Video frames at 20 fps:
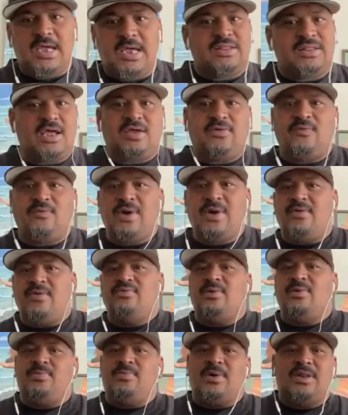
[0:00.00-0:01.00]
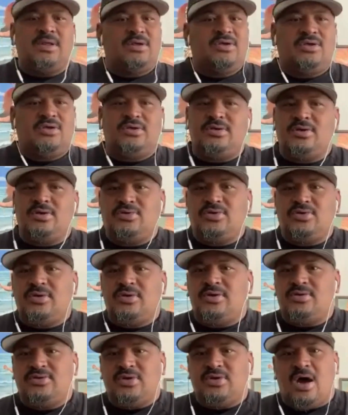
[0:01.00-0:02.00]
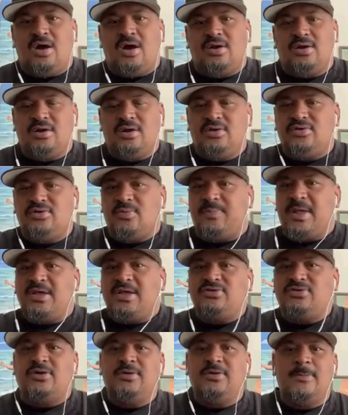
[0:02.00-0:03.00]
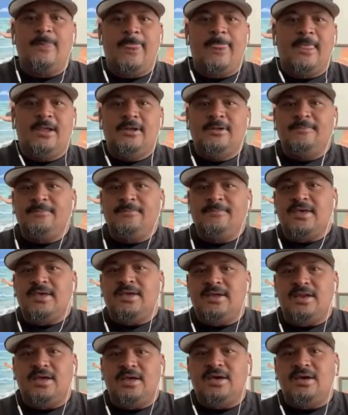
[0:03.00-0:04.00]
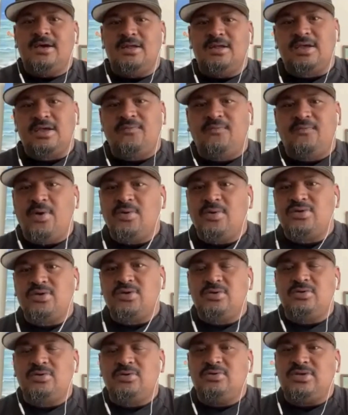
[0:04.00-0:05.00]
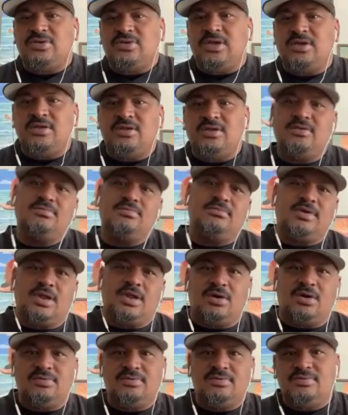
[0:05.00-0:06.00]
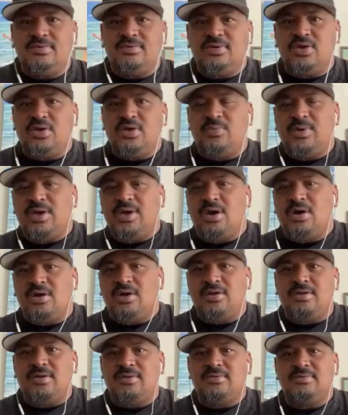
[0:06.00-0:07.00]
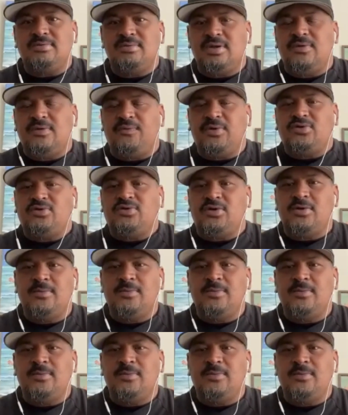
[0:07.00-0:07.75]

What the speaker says: thank you for having me, brother. It was an honor, it was a pleasure. And looking forward to seeing, who you bring on in the future.